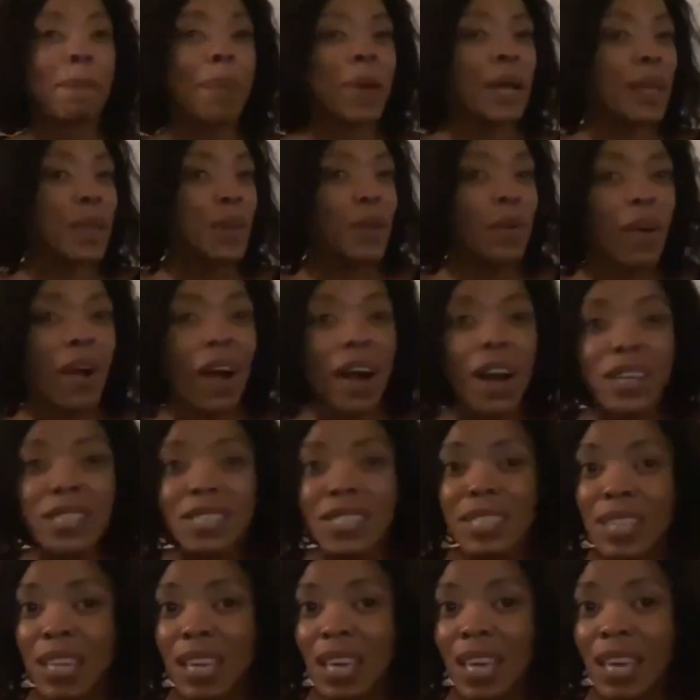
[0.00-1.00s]
but you
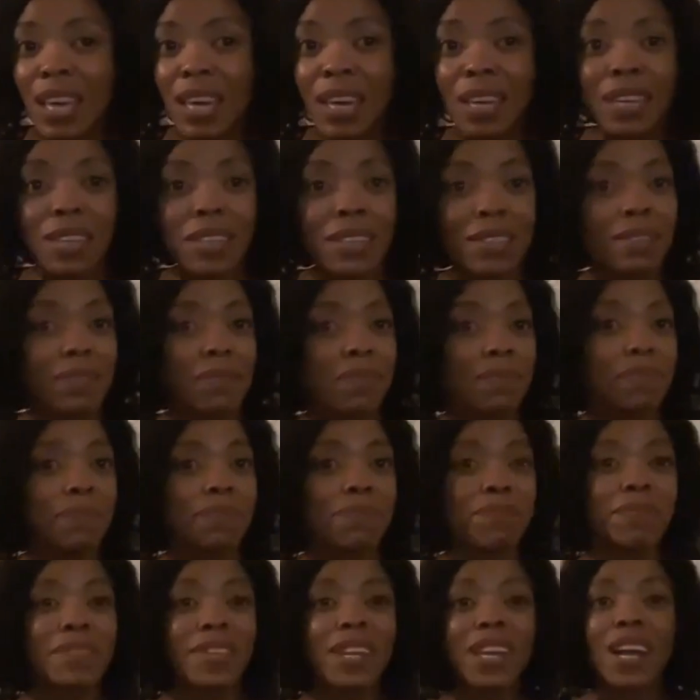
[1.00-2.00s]
can't see
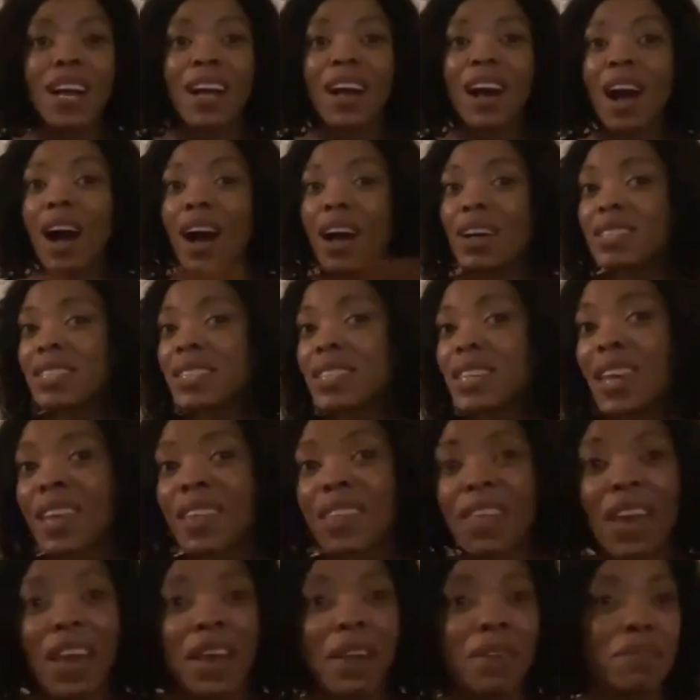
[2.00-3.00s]
a
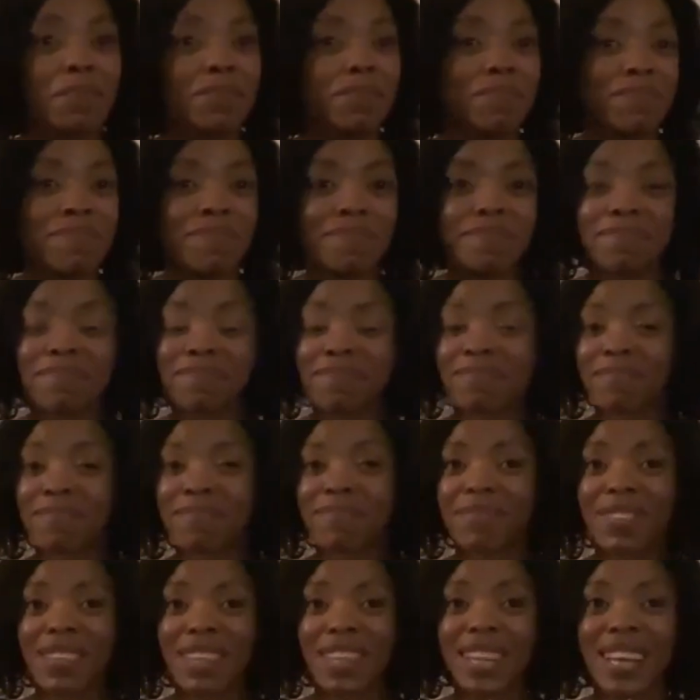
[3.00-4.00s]
thing.
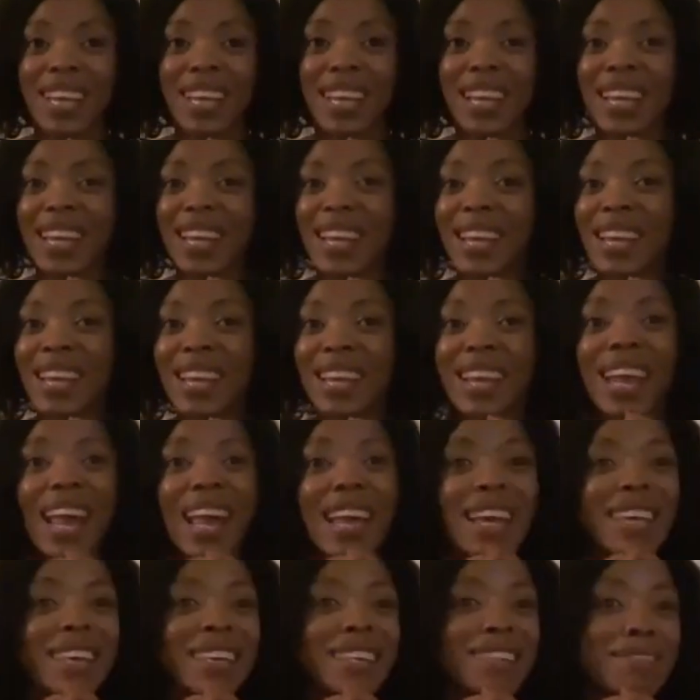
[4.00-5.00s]

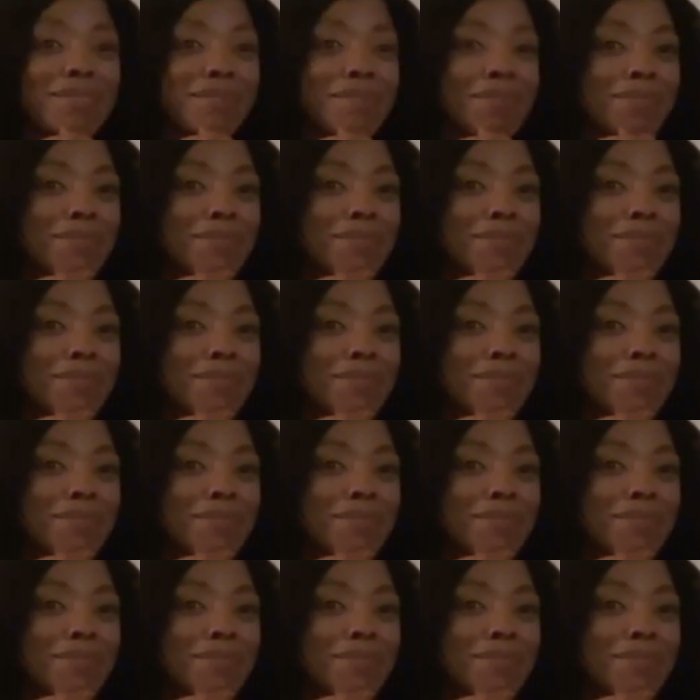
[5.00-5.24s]
Like,